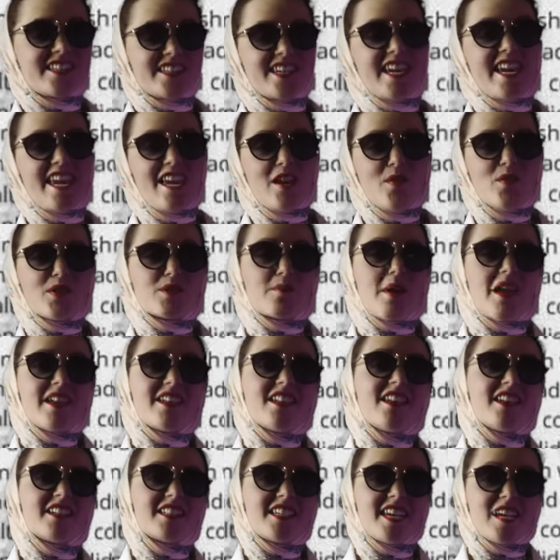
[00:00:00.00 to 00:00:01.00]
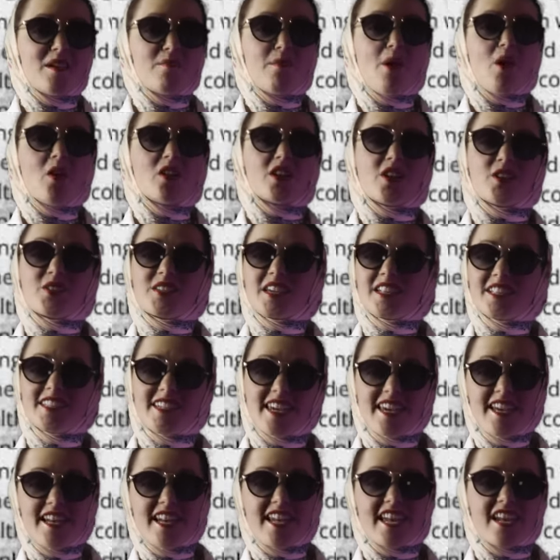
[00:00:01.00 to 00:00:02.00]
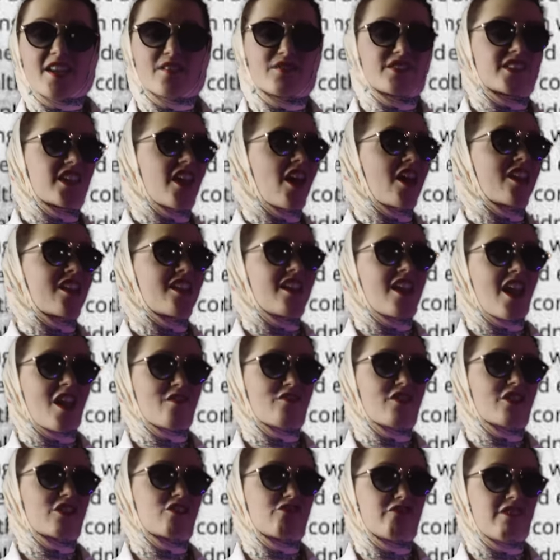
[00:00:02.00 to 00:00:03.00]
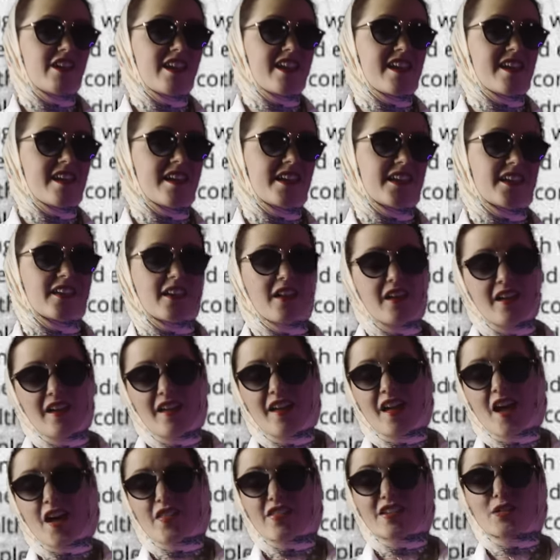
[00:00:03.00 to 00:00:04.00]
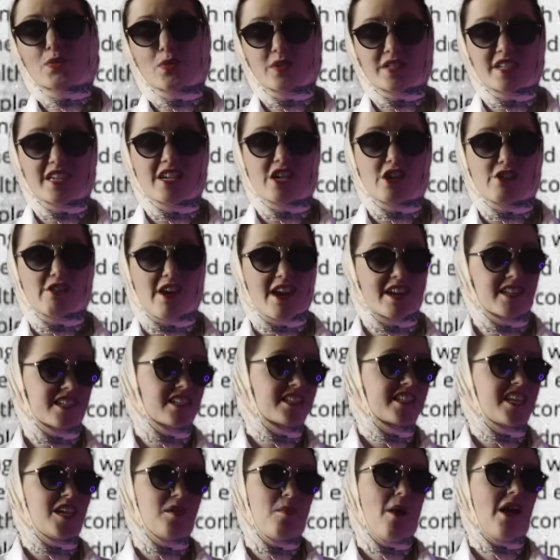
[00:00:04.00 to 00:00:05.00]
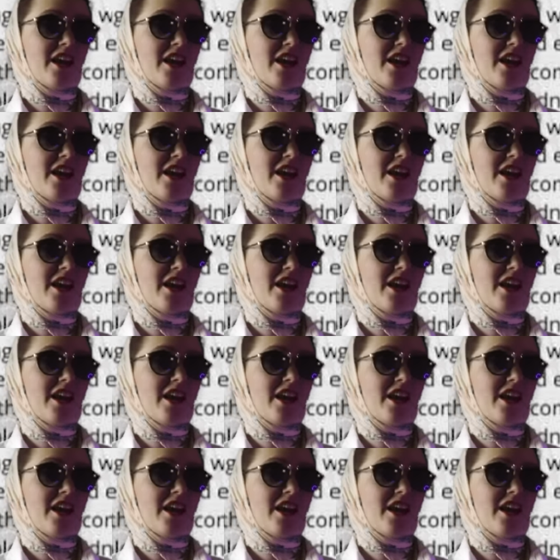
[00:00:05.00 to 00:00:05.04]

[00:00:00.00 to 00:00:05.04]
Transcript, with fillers: Tea was made in a teapot using tea leaves and never green. Uh, this one's incorrect. Tea